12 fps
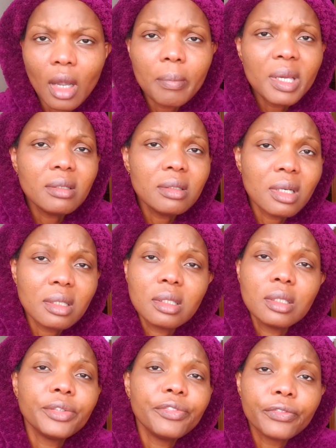I mean, there's
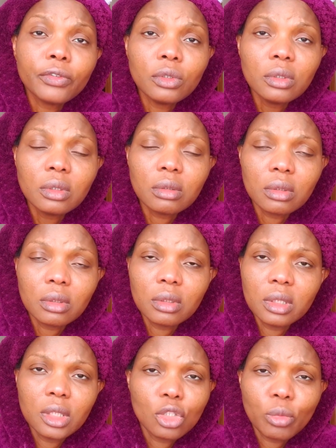still food
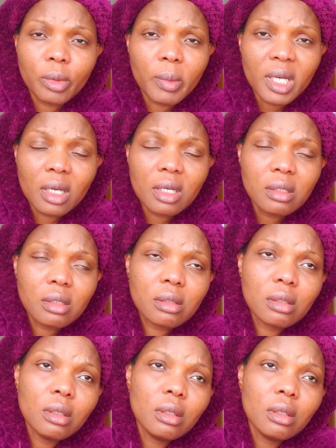in the supermarkets.